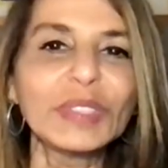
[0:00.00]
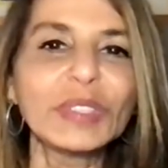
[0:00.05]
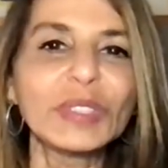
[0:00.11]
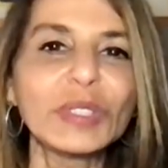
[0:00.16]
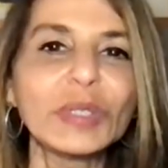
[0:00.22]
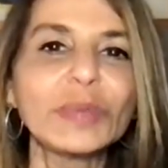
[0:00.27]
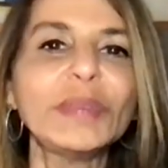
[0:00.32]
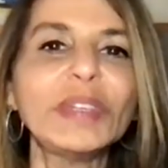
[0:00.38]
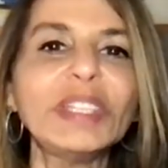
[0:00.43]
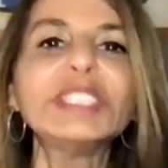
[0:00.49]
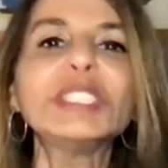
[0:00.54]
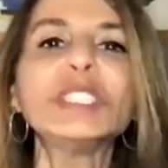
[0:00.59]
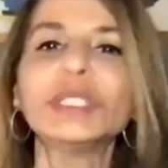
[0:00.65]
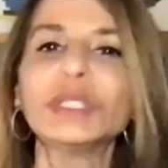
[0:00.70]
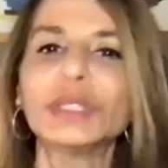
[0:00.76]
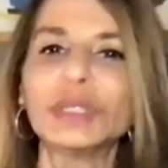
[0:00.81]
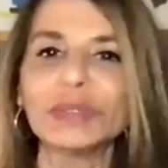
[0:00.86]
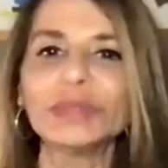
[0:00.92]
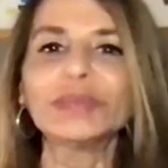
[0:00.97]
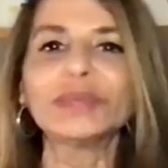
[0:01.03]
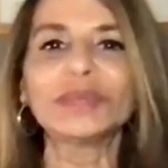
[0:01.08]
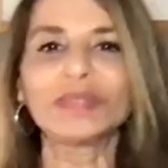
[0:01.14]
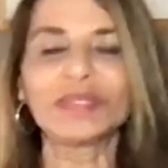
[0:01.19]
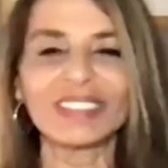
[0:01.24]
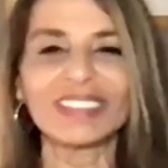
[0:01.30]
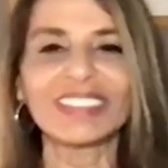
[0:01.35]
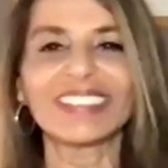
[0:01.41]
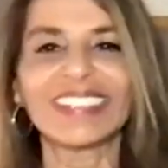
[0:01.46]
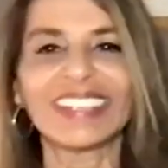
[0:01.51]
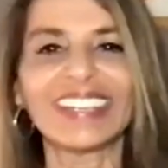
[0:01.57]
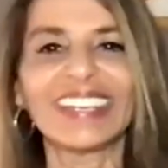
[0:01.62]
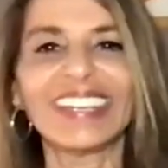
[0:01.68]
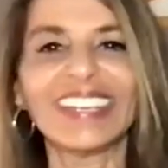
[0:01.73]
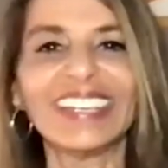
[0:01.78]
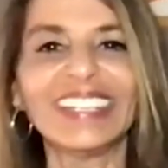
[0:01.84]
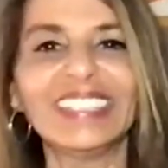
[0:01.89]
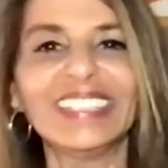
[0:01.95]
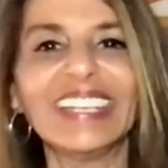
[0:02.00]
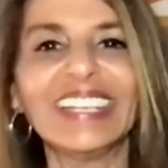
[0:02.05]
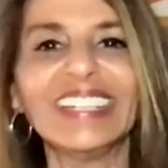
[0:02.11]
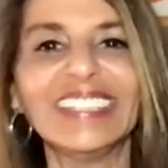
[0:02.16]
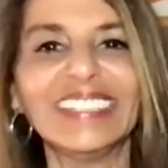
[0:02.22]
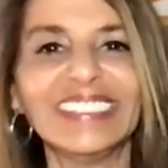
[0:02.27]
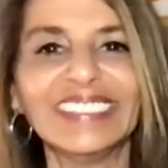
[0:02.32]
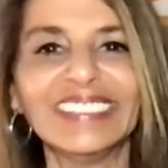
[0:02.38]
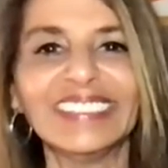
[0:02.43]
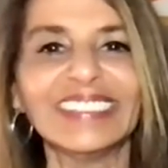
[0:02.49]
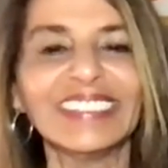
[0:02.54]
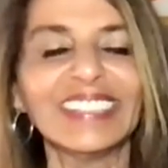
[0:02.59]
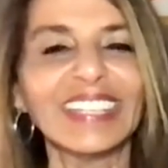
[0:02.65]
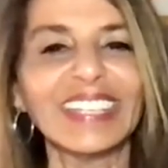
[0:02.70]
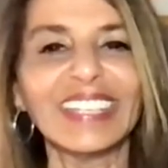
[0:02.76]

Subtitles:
meet you in